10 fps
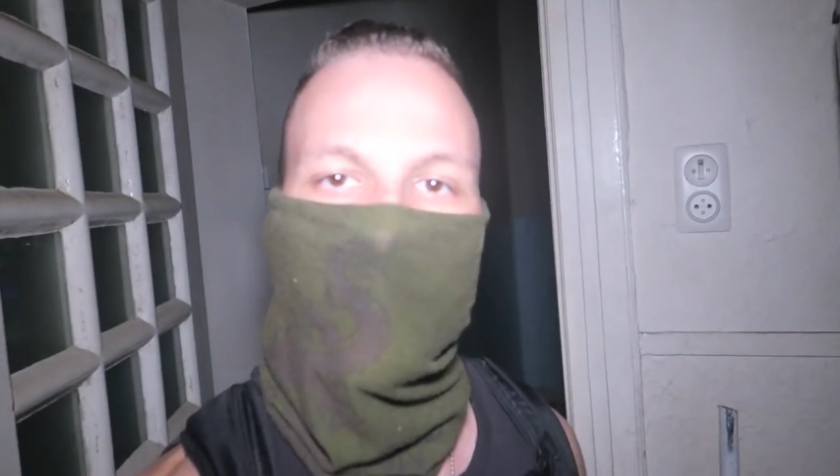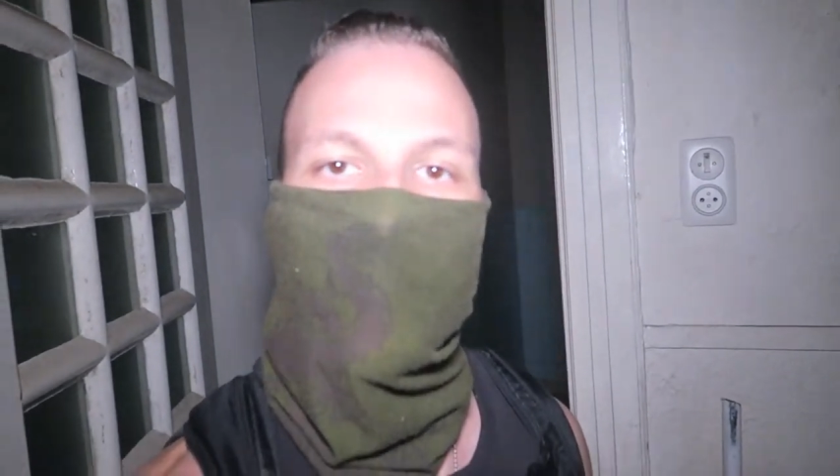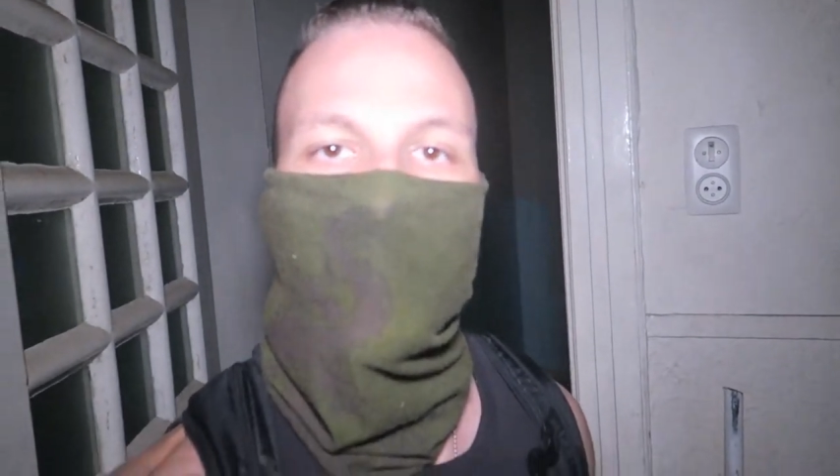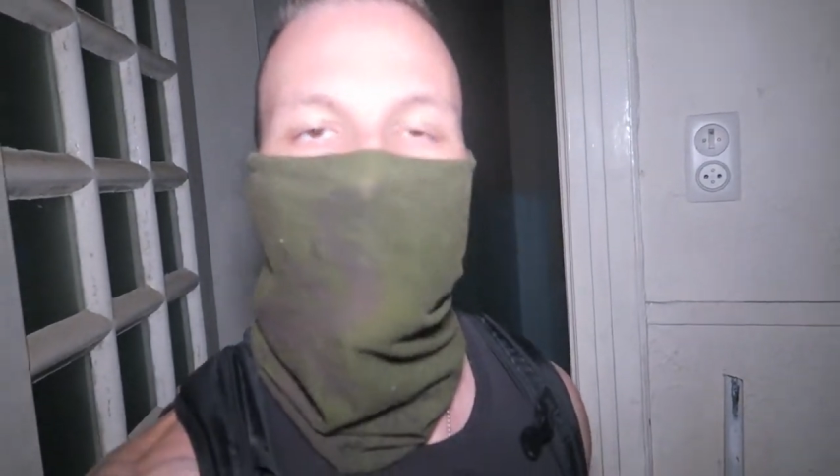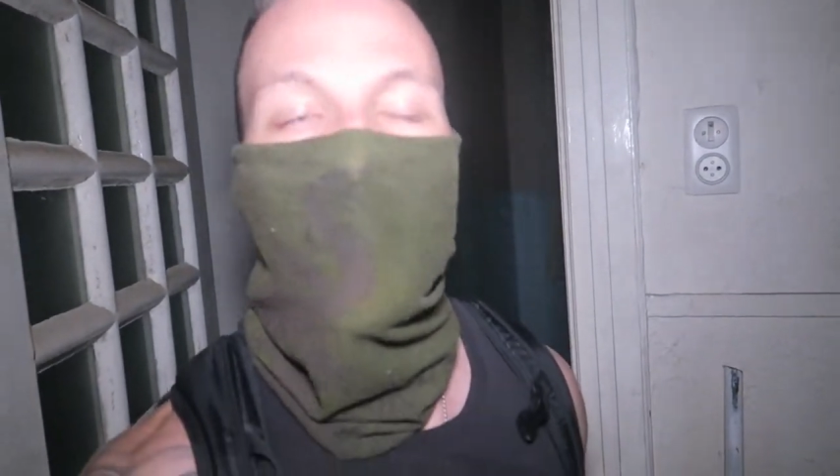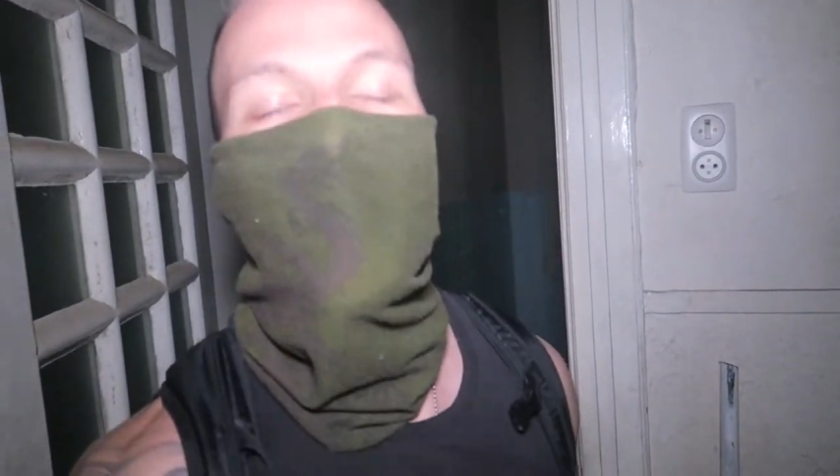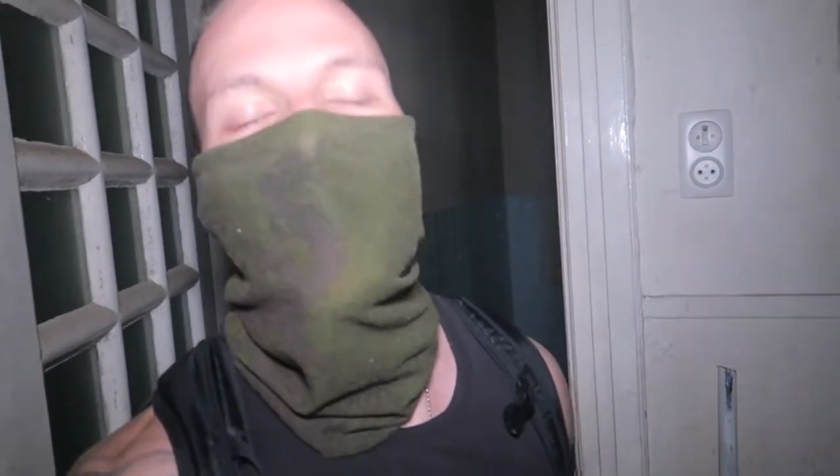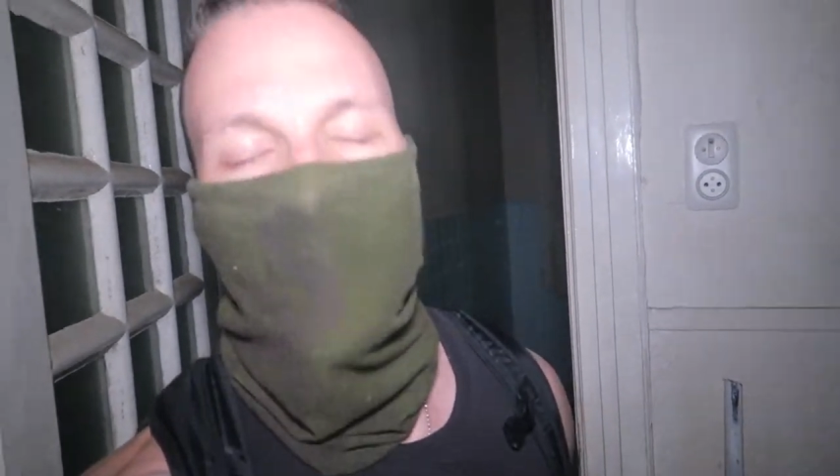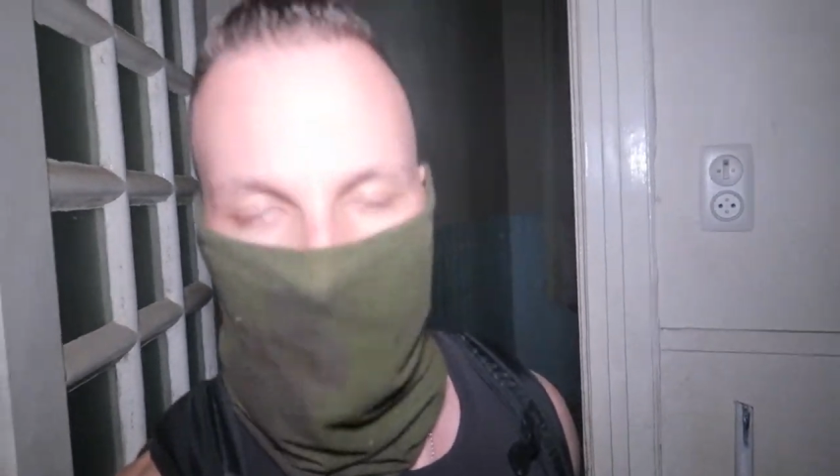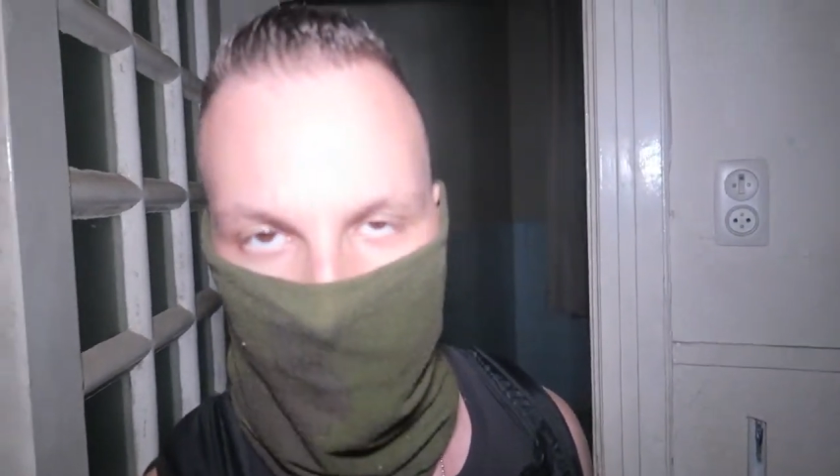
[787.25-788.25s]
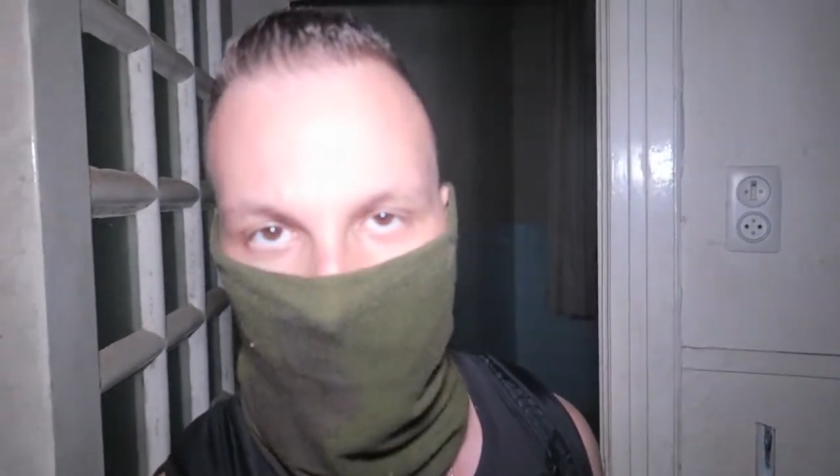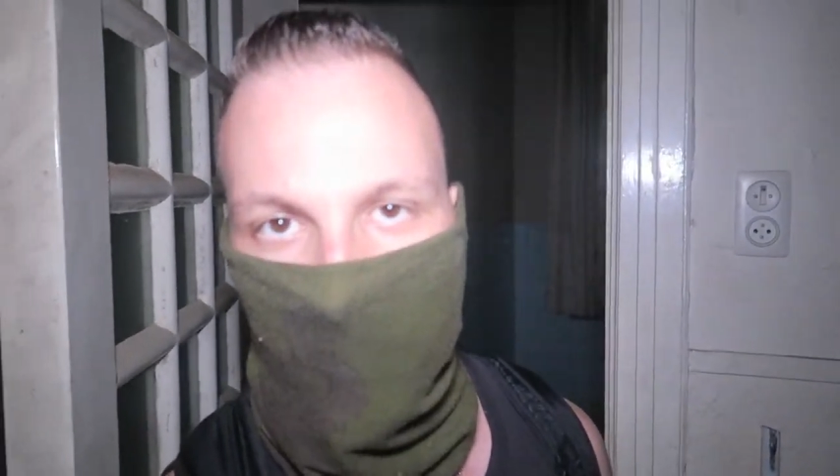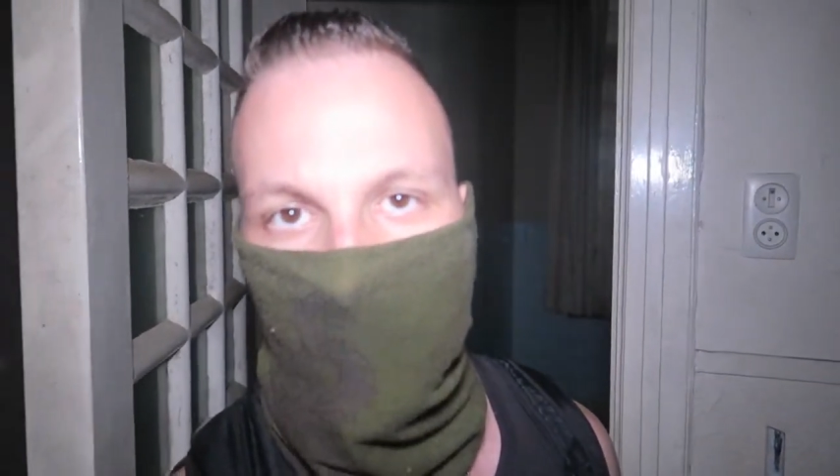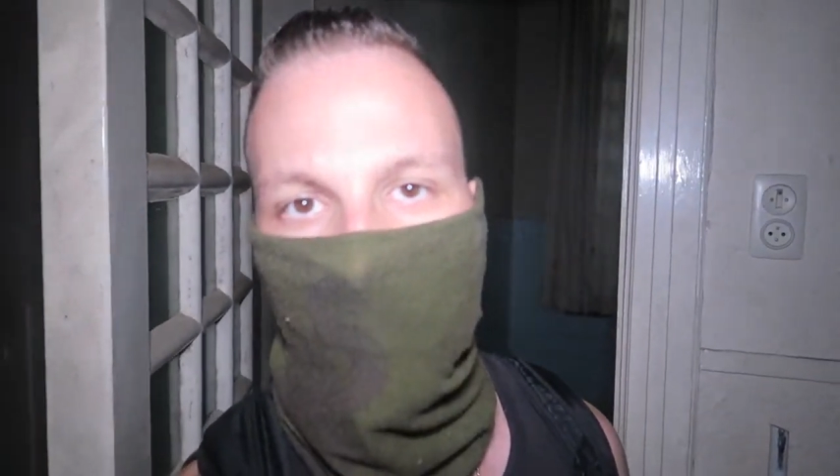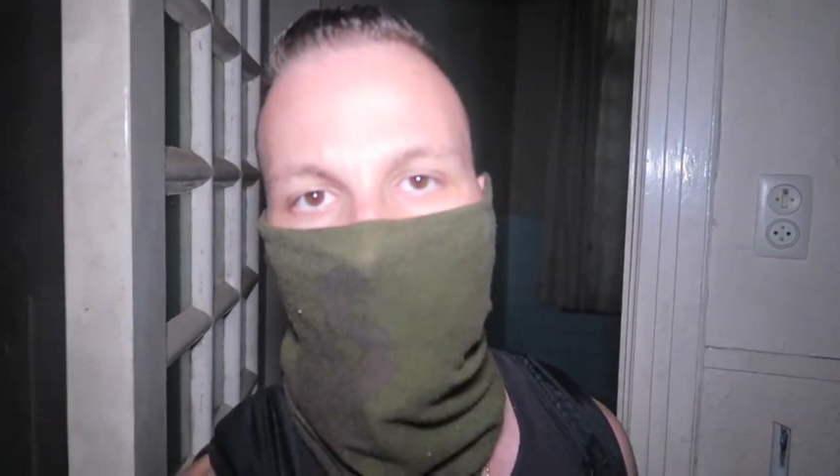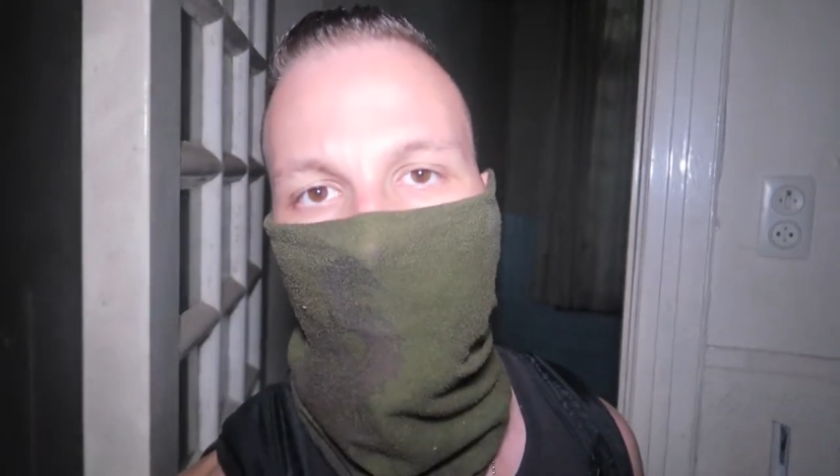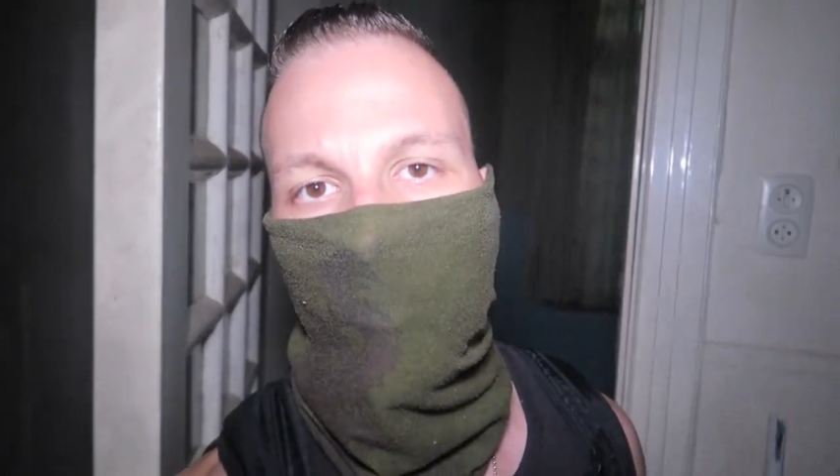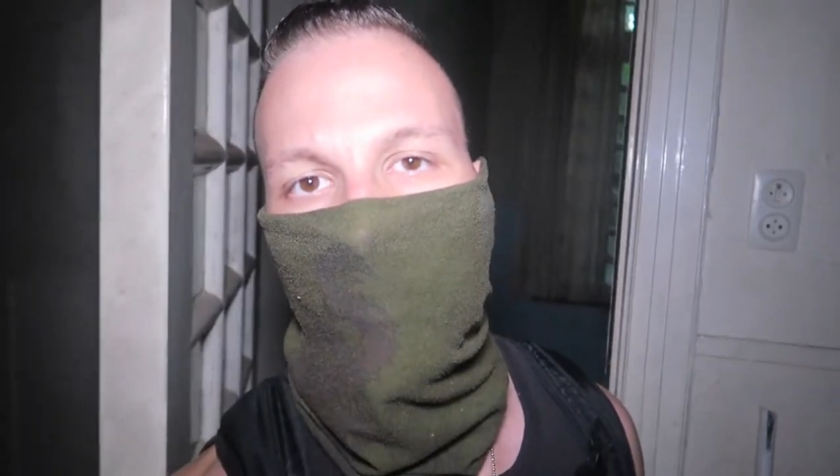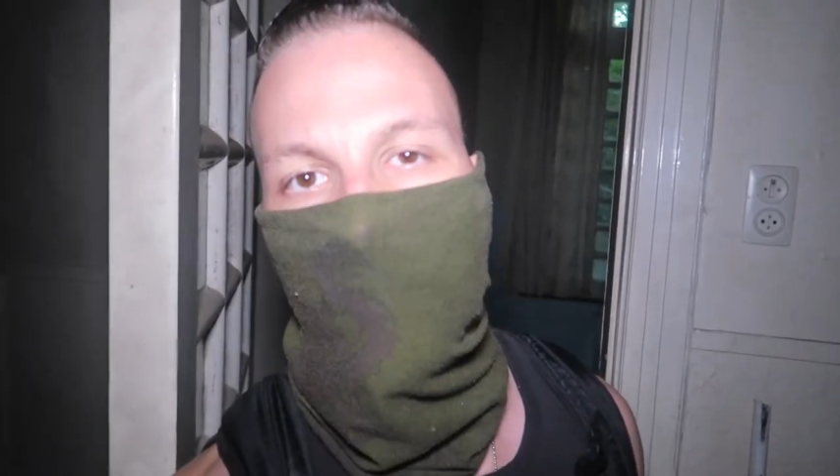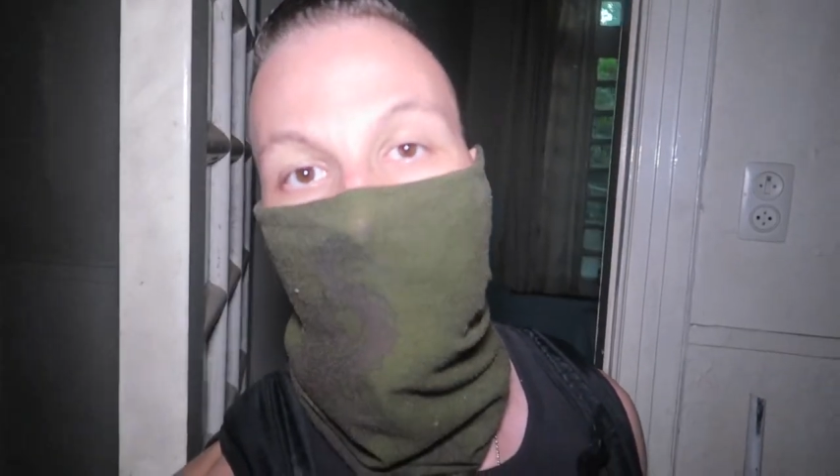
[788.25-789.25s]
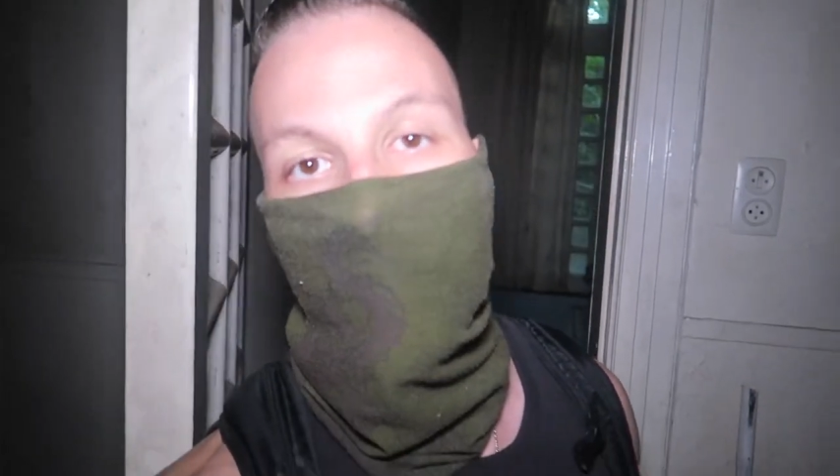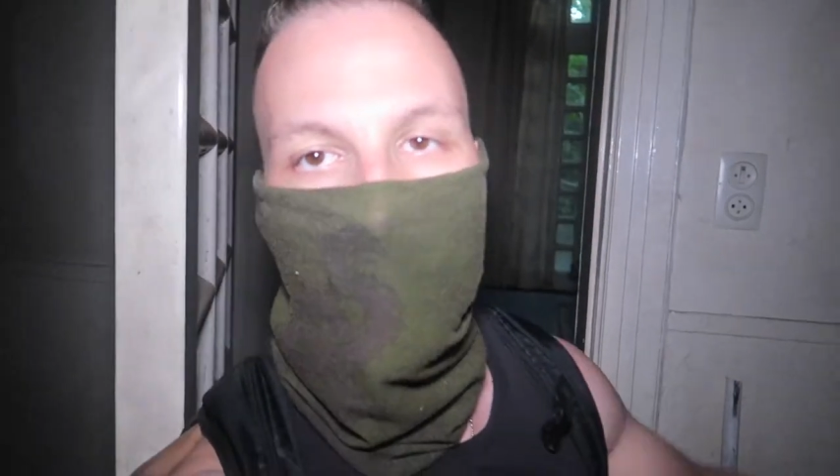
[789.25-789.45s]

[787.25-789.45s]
video. And I'm going to see you another one.